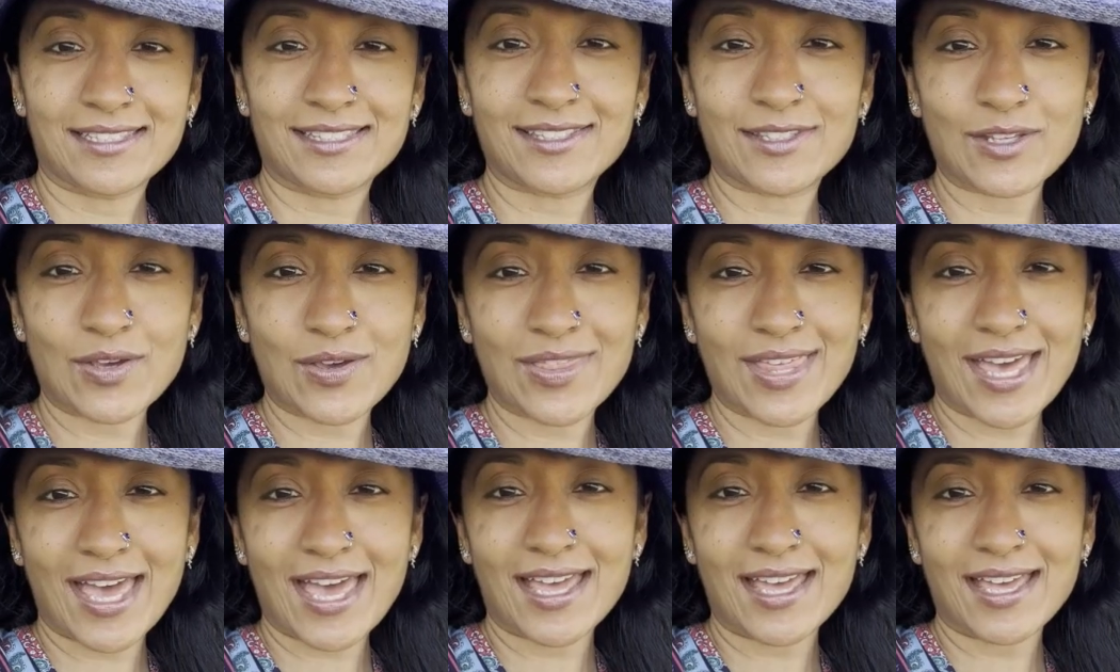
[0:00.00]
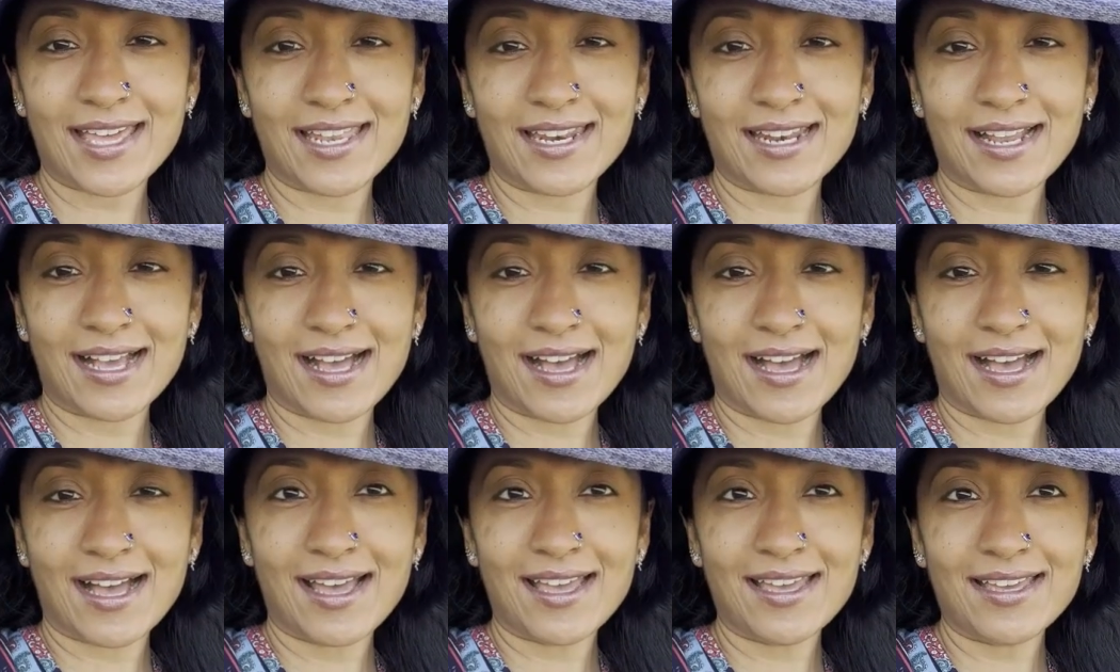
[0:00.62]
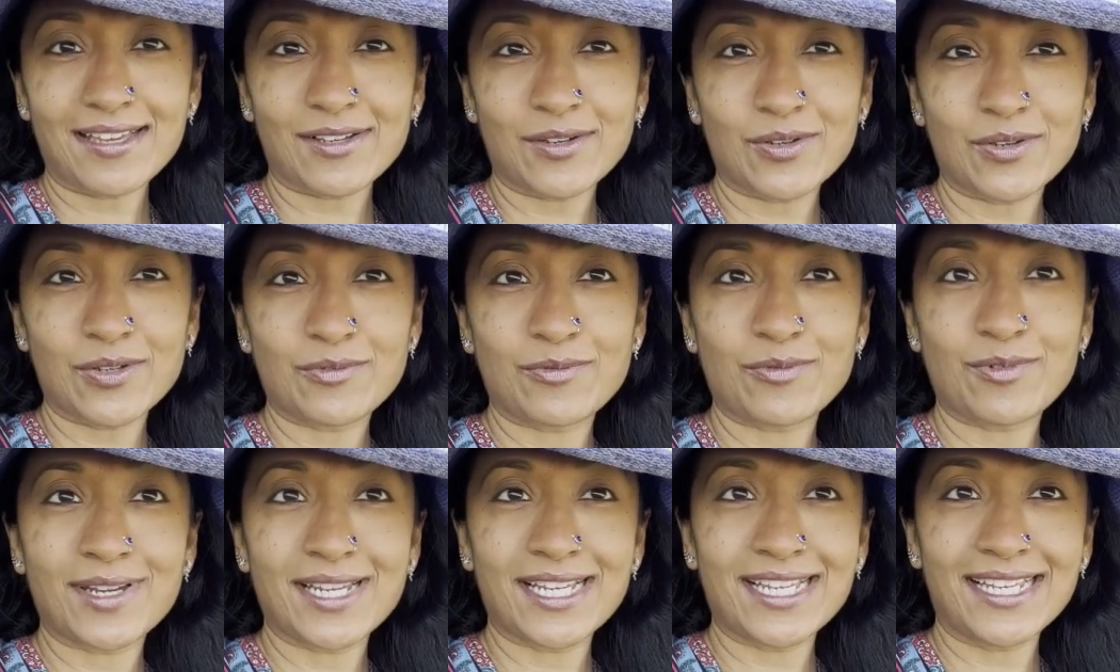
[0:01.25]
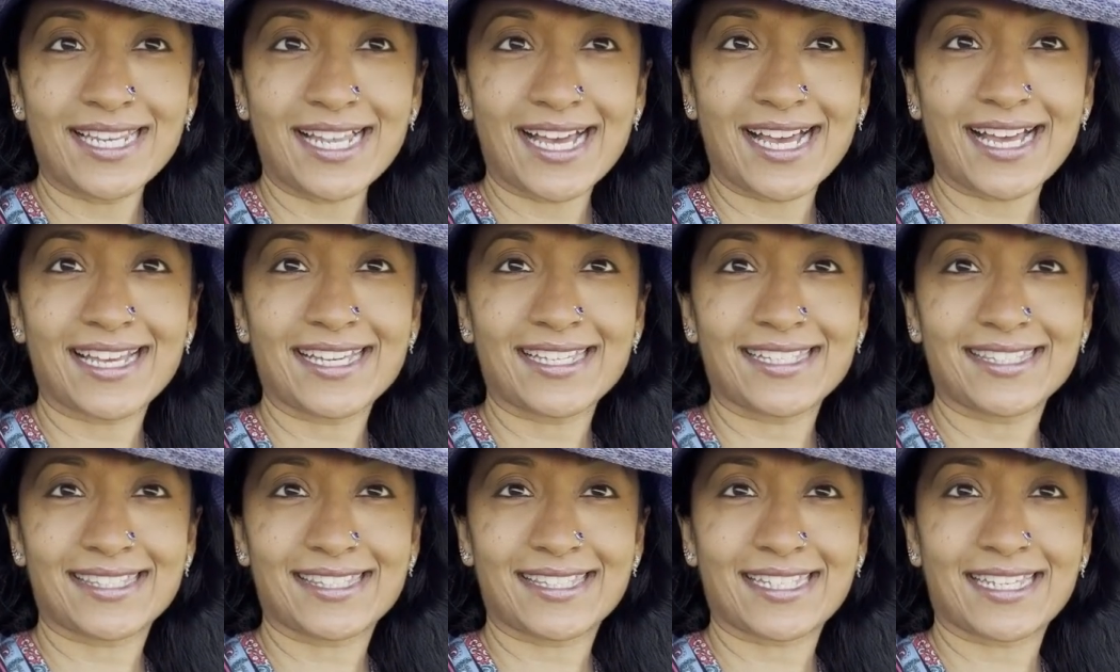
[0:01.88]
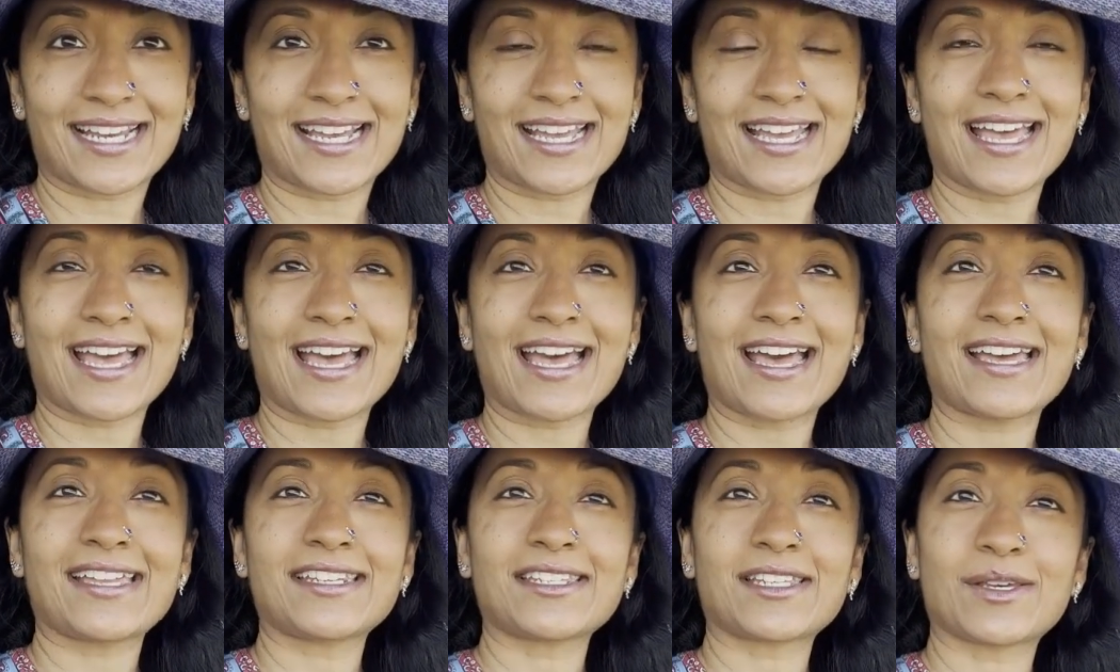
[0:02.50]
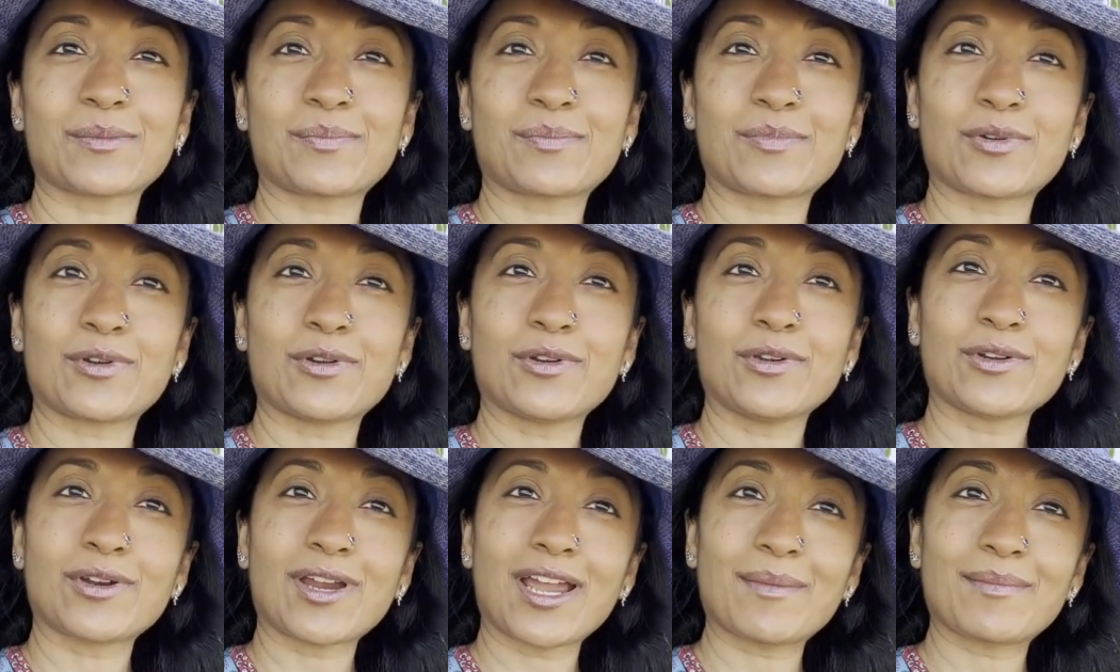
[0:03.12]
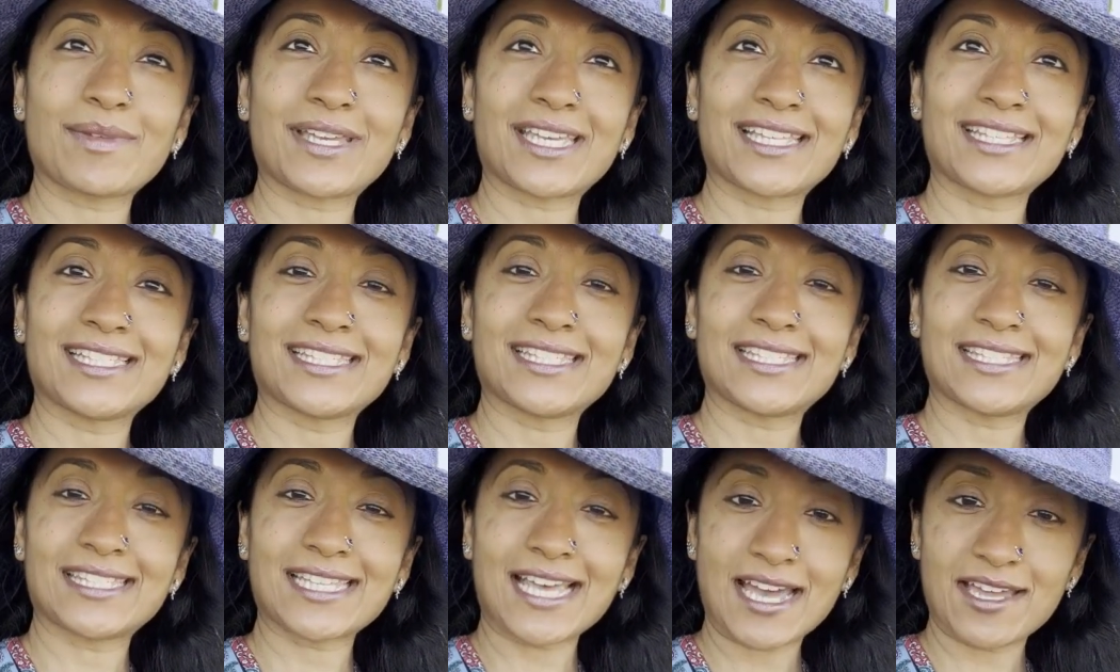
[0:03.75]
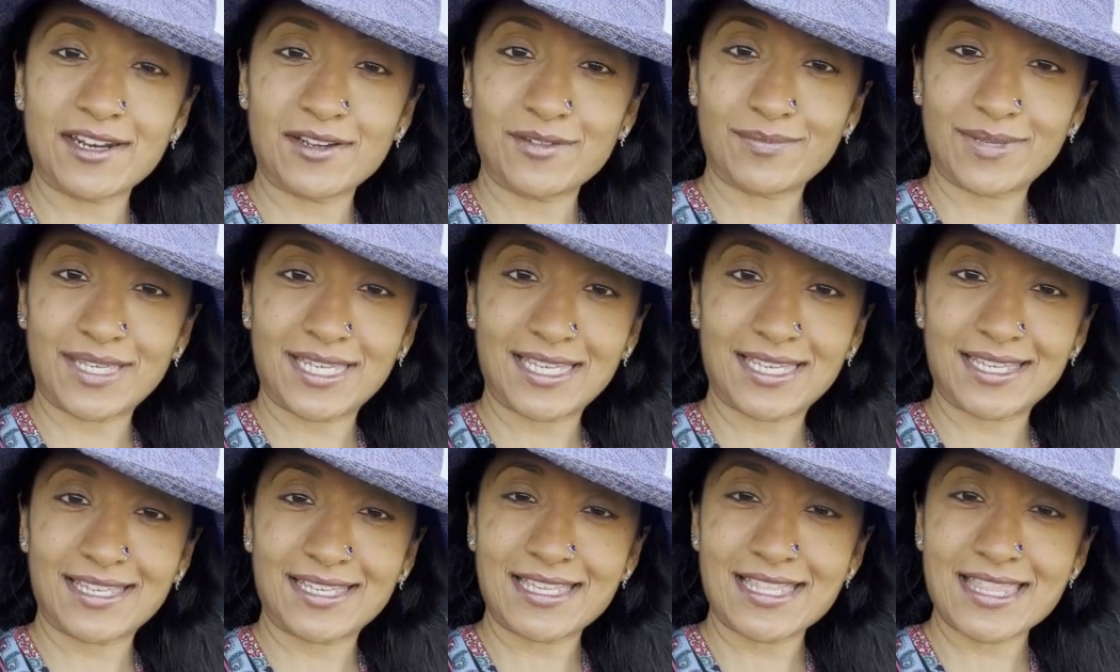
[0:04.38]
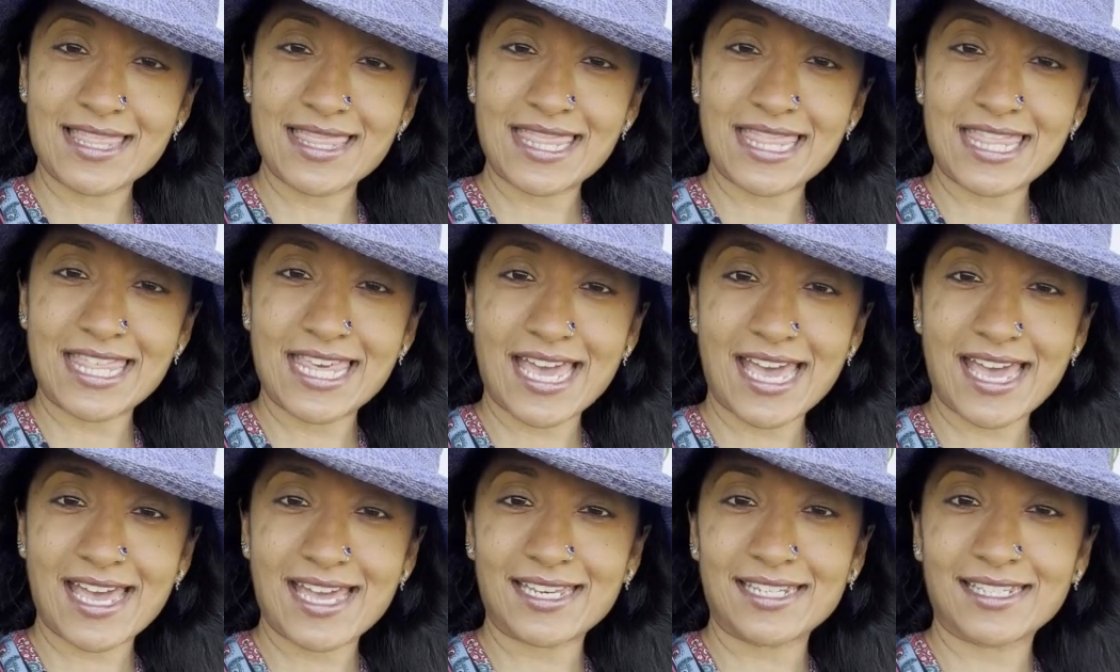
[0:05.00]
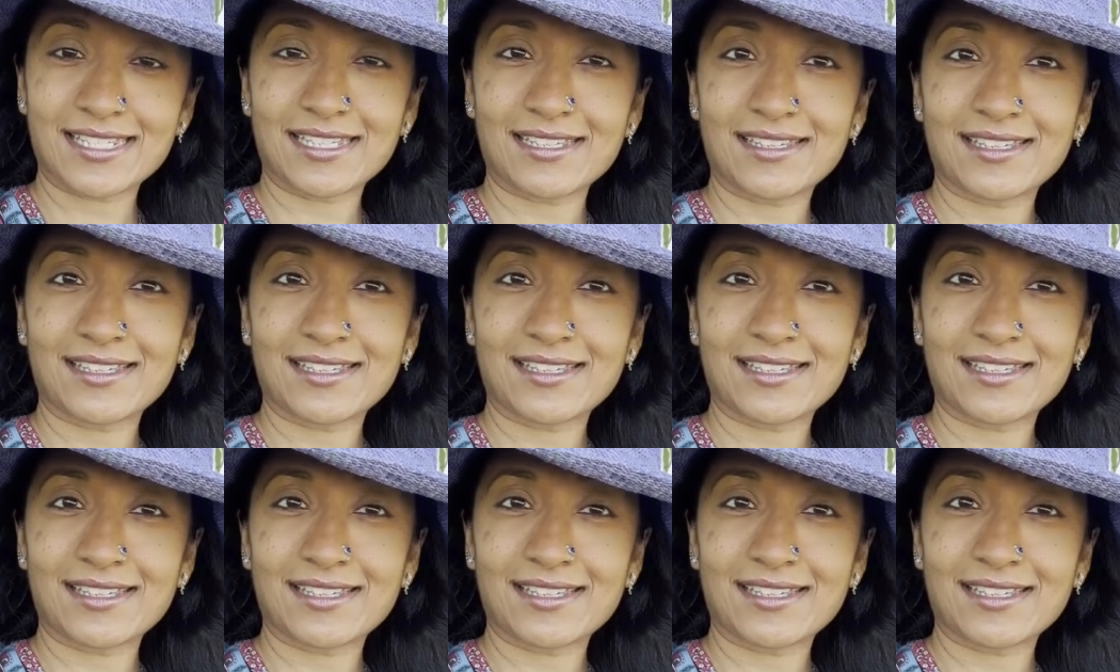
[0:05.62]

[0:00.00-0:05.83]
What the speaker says: so that I could realize that I had a programming inside of me that